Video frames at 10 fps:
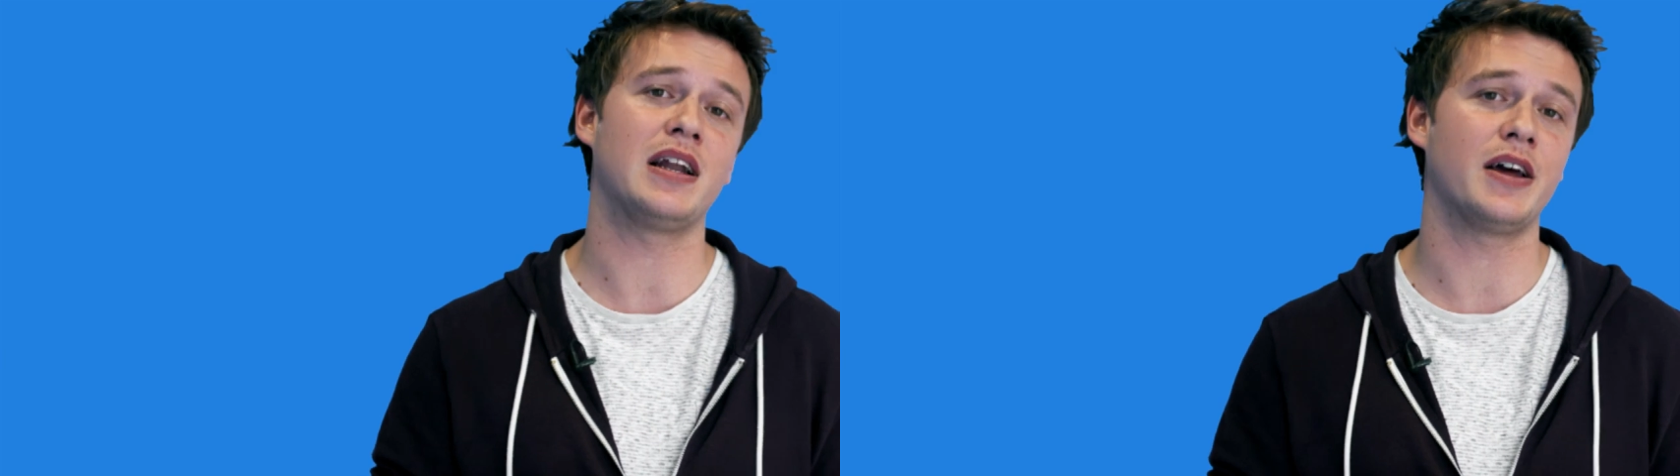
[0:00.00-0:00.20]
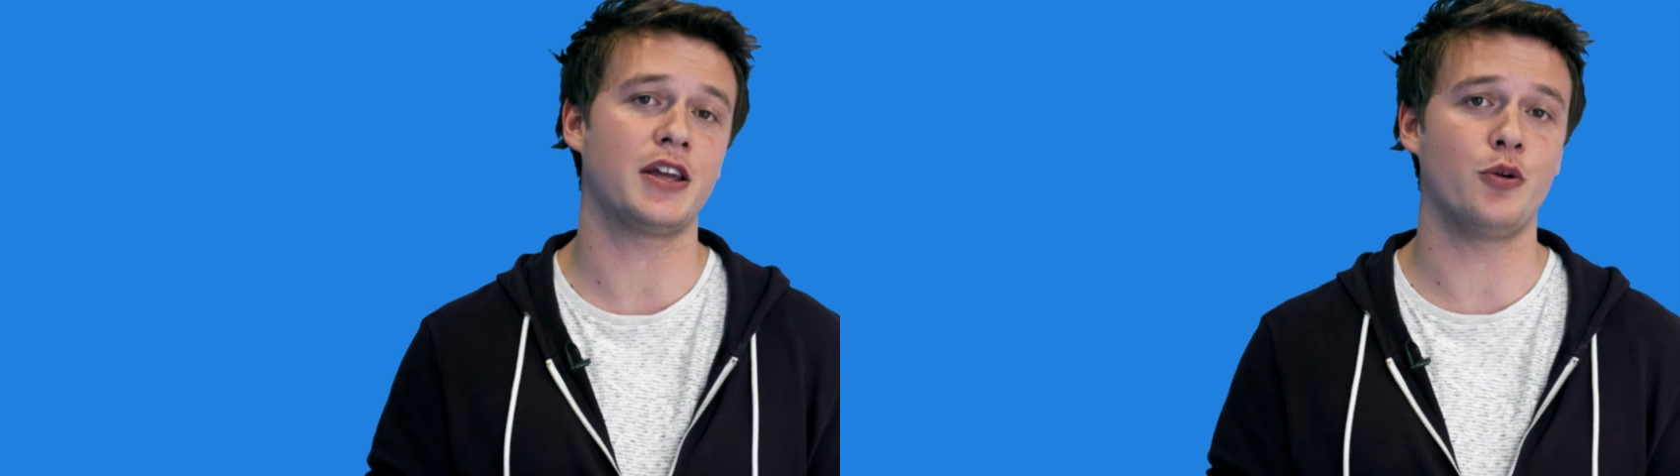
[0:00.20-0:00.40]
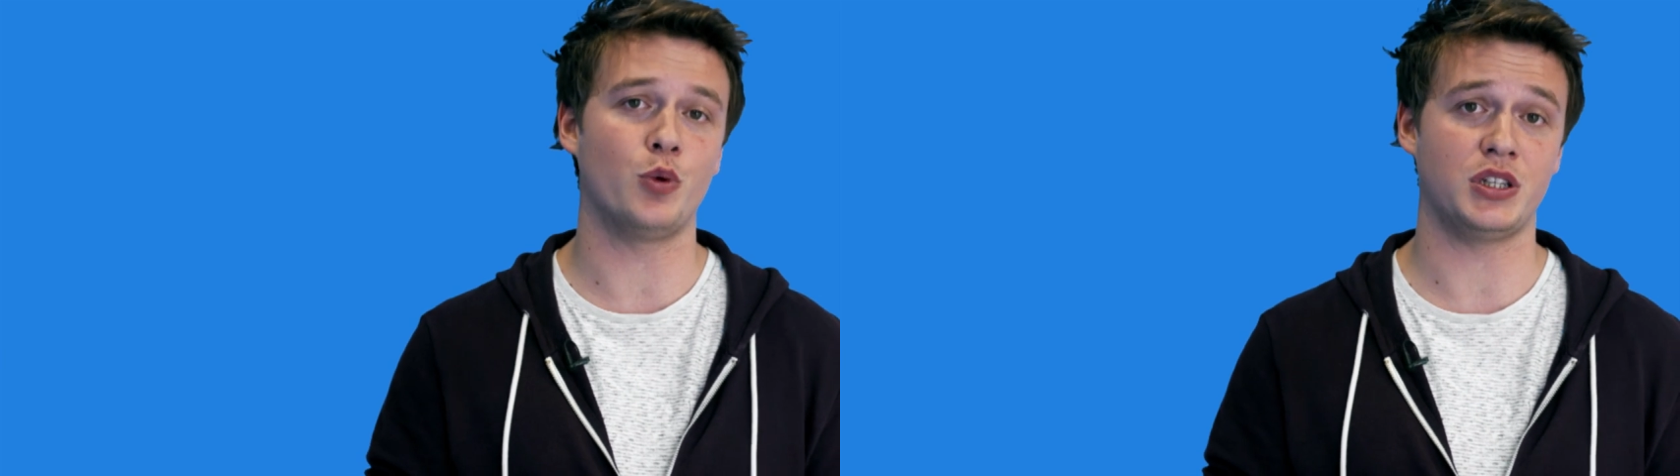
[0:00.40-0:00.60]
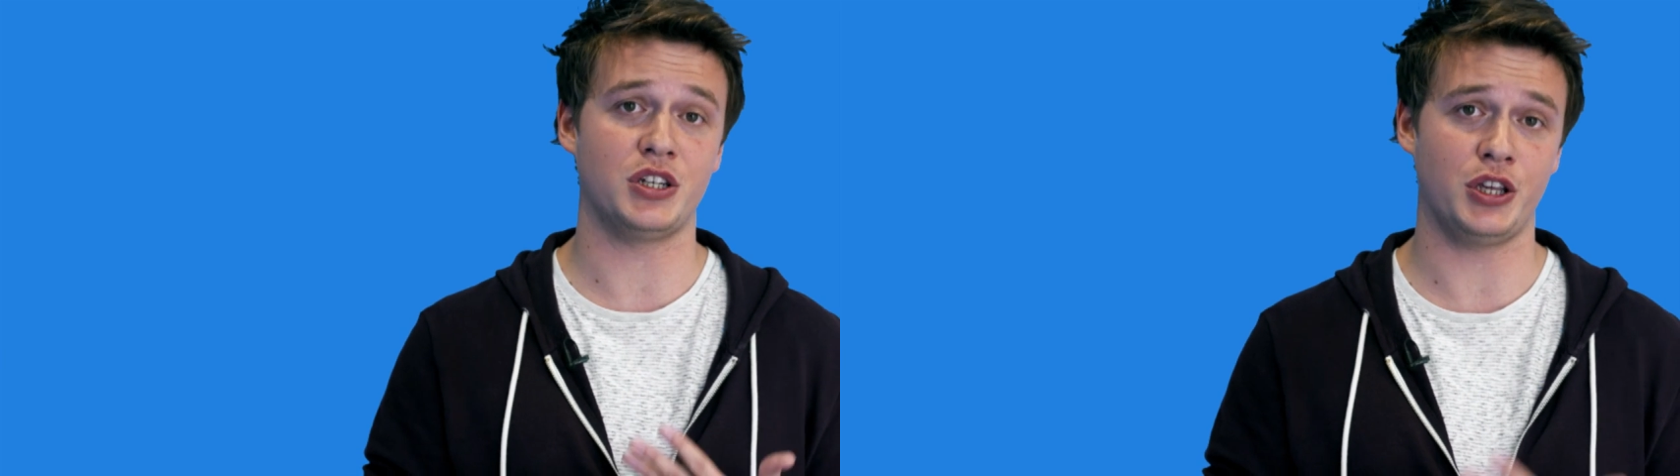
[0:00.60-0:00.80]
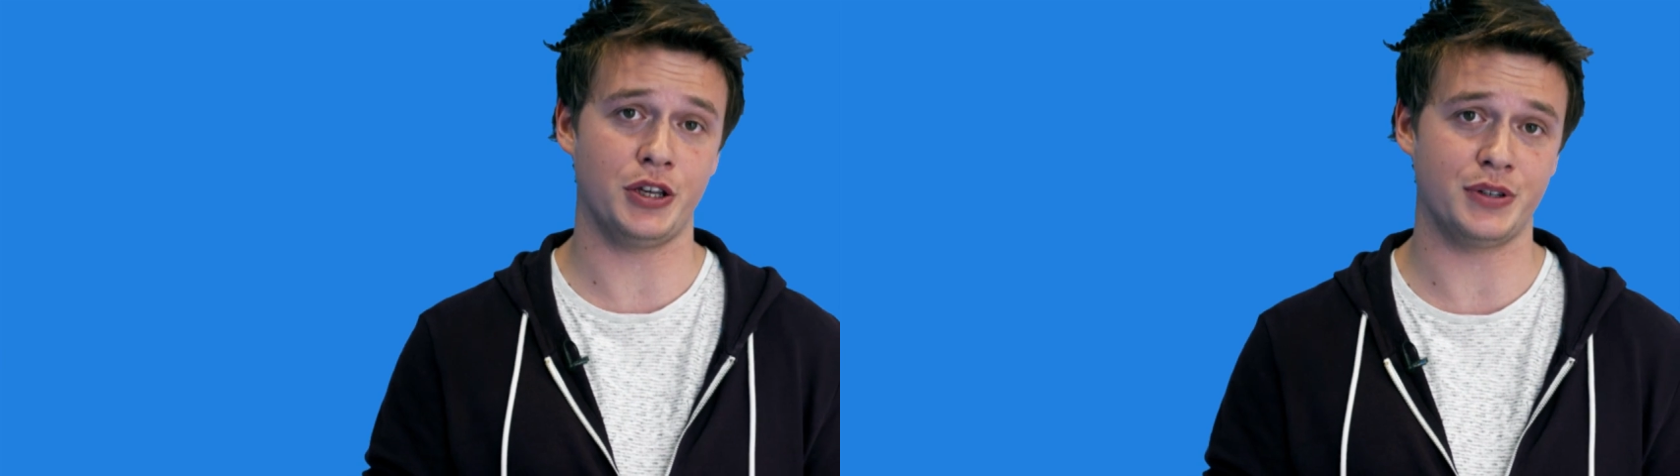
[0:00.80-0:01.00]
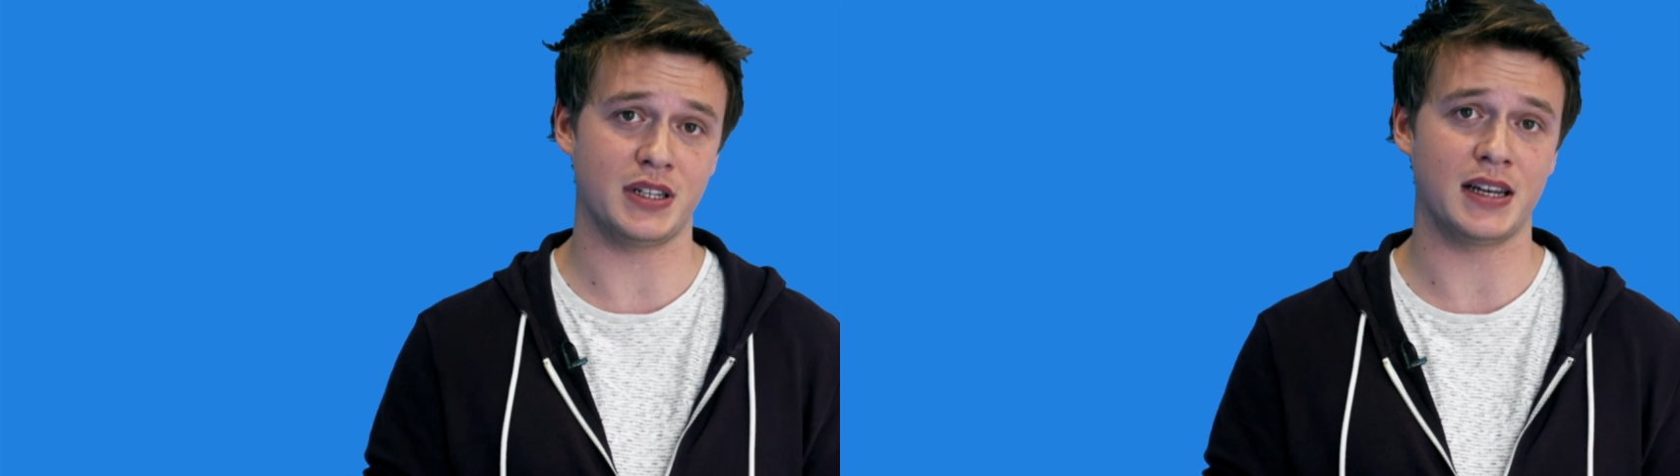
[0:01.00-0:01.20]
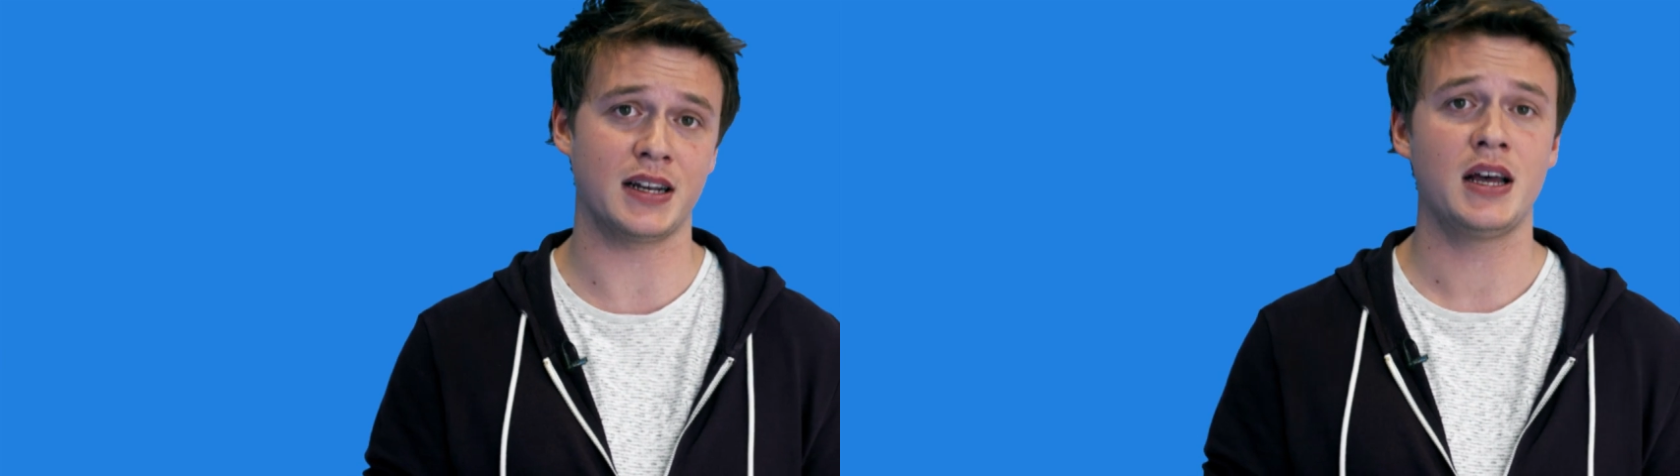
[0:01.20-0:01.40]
like you want to use it.